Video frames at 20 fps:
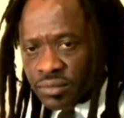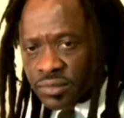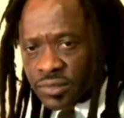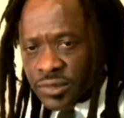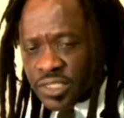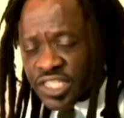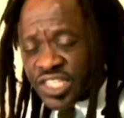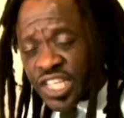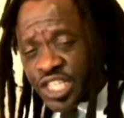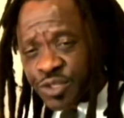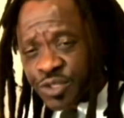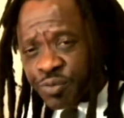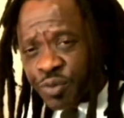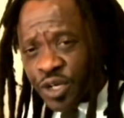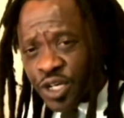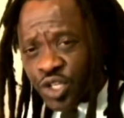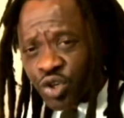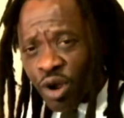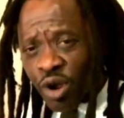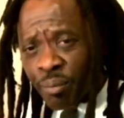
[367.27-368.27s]
It's a
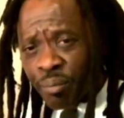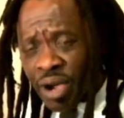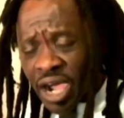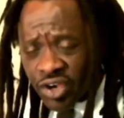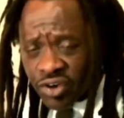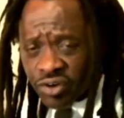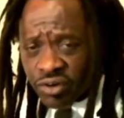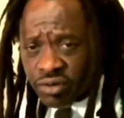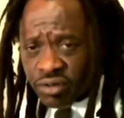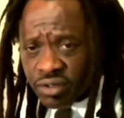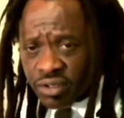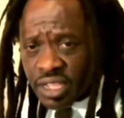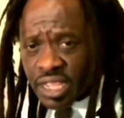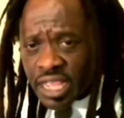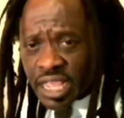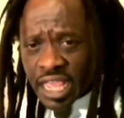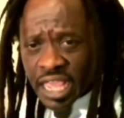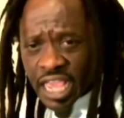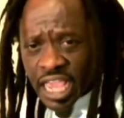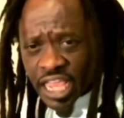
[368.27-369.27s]
spiritual battle,
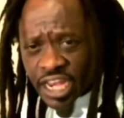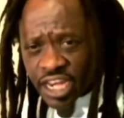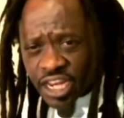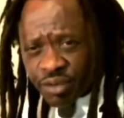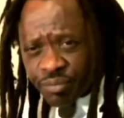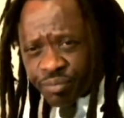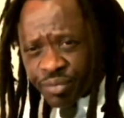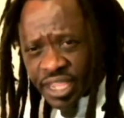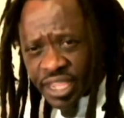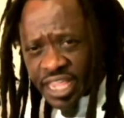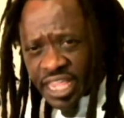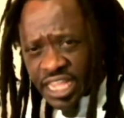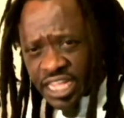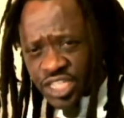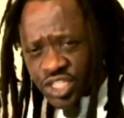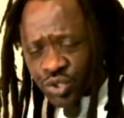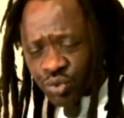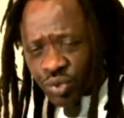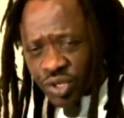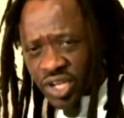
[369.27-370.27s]
and it
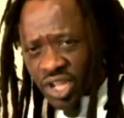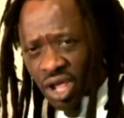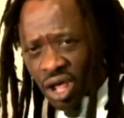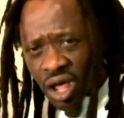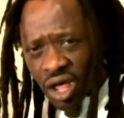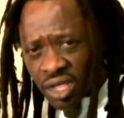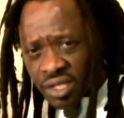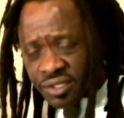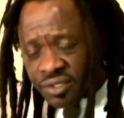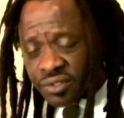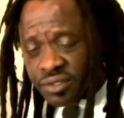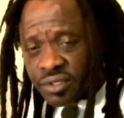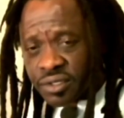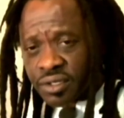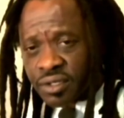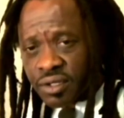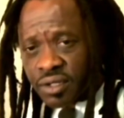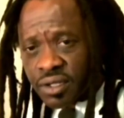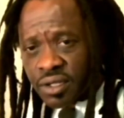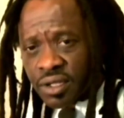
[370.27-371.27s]
begins with us.
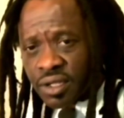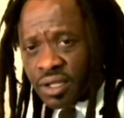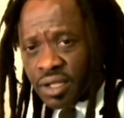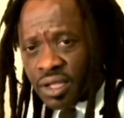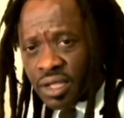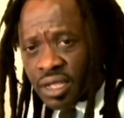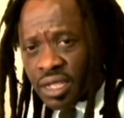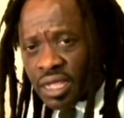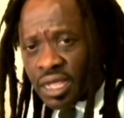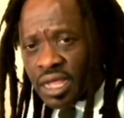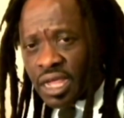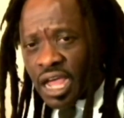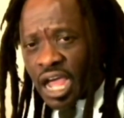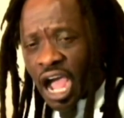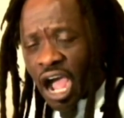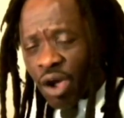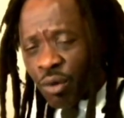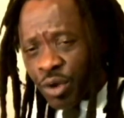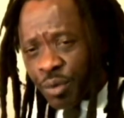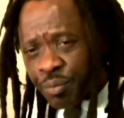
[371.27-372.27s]

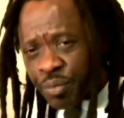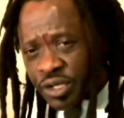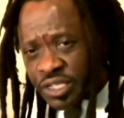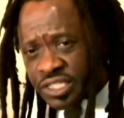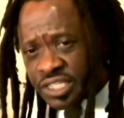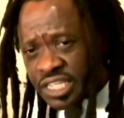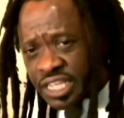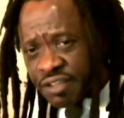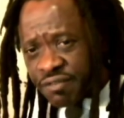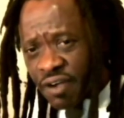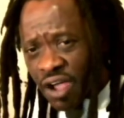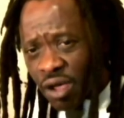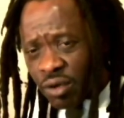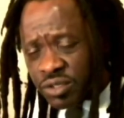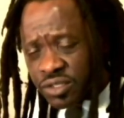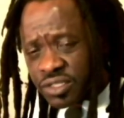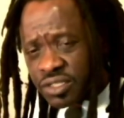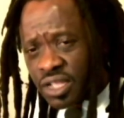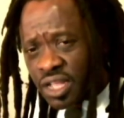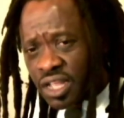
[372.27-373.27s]
How we perceive
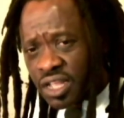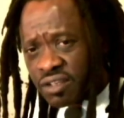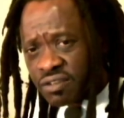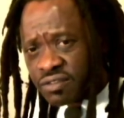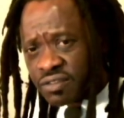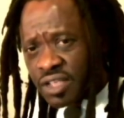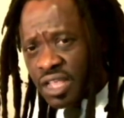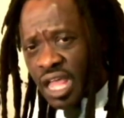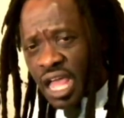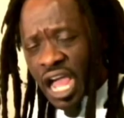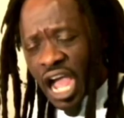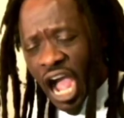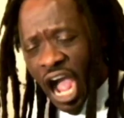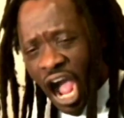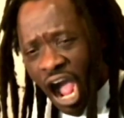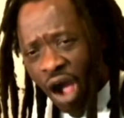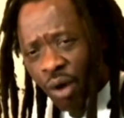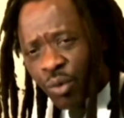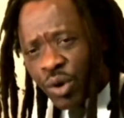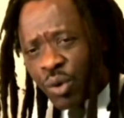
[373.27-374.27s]
ourselves,
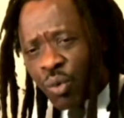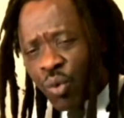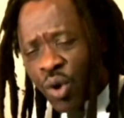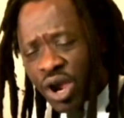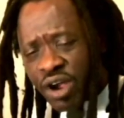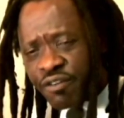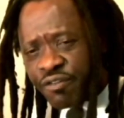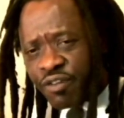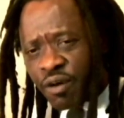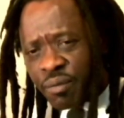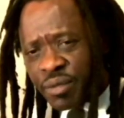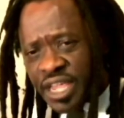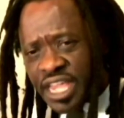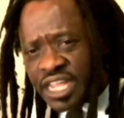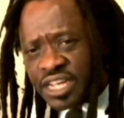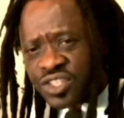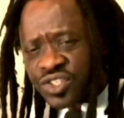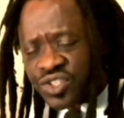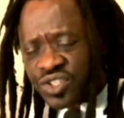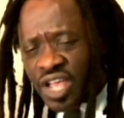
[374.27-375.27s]
how we work from
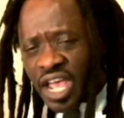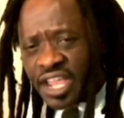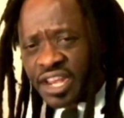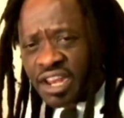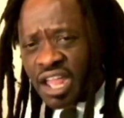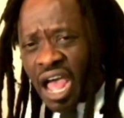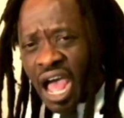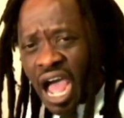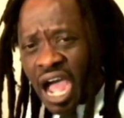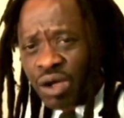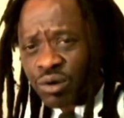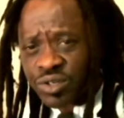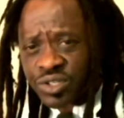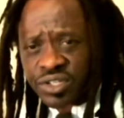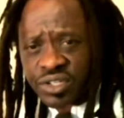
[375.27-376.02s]
inside out.